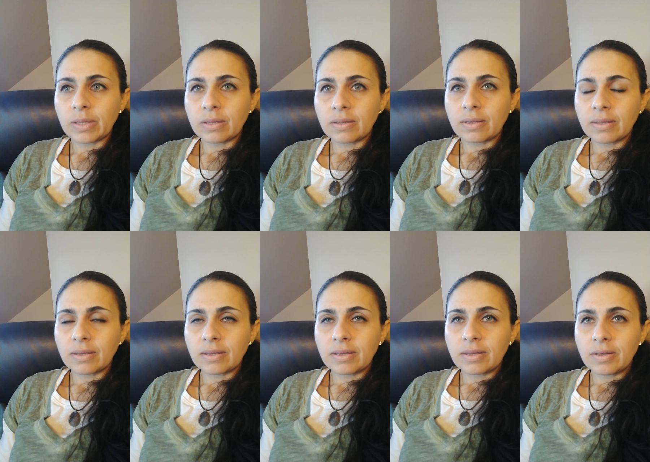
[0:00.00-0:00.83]

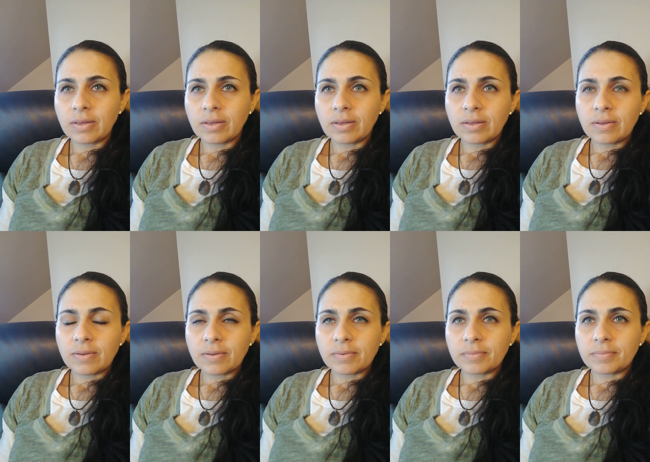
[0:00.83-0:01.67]

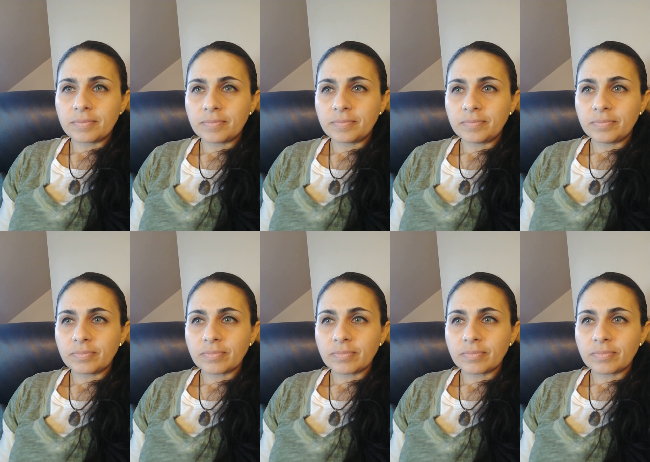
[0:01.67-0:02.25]
[no speech]